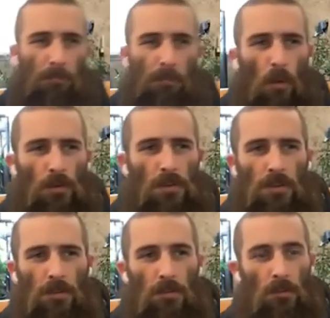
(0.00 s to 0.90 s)

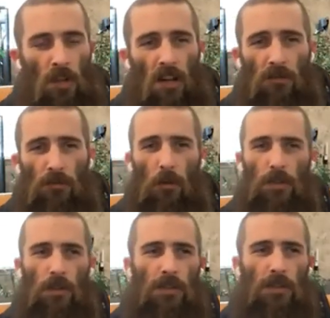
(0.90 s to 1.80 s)
post try to
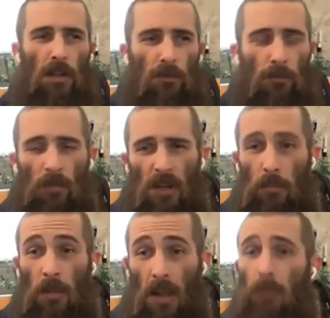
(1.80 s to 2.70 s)
force yourself pick a
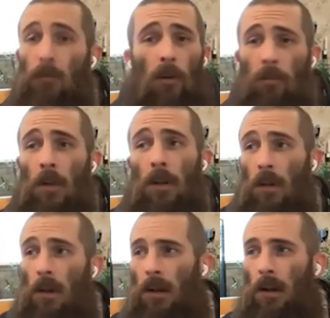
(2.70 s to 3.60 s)
platform
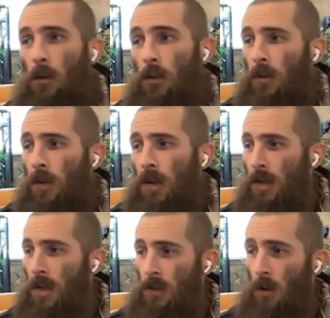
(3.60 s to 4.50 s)
i know that you need to
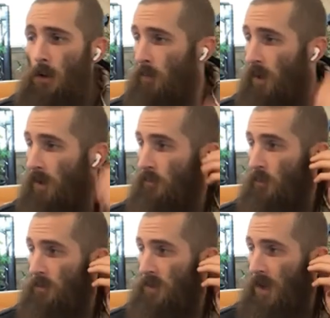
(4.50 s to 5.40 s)
get to all
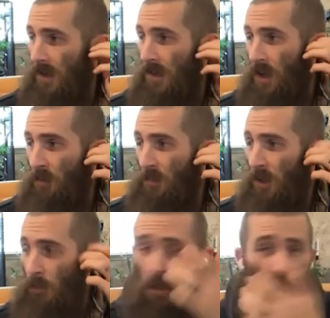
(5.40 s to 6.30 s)
platforms i get that
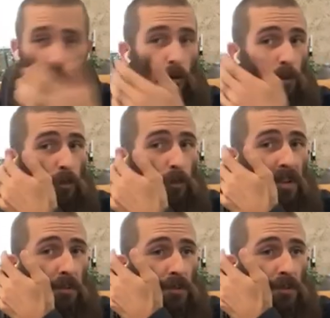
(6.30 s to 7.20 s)
pick a platform for me
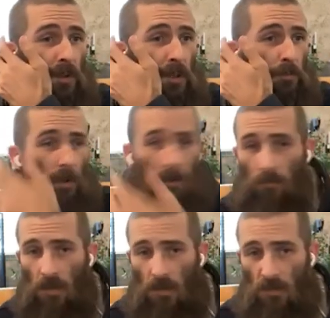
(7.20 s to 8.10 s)
it was facebook
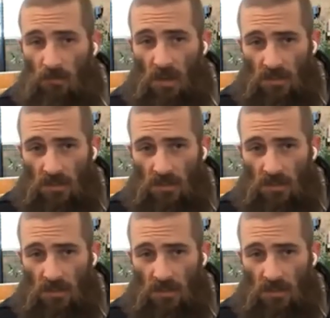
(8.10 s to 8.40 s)
because of my